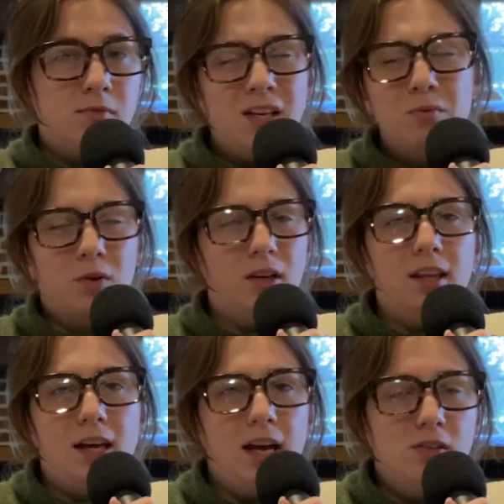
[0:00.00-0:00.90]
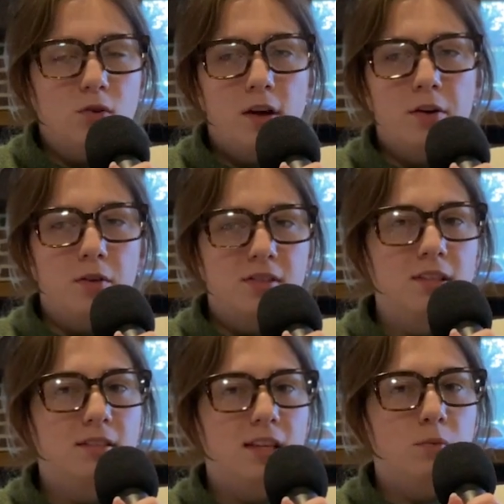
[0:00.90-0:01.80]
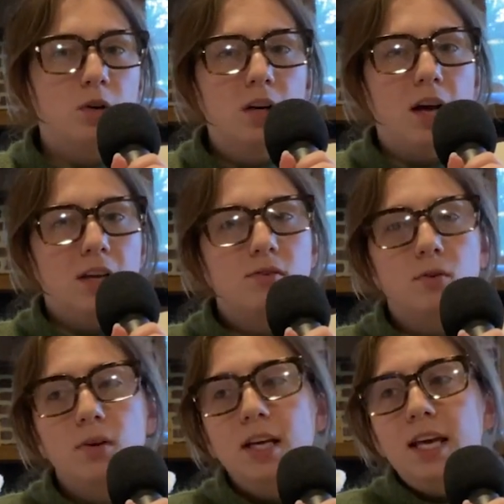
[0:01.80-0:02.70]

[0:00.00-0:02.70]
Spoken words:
Say we're in like high school. I don't know. Set the scene. We're in high school.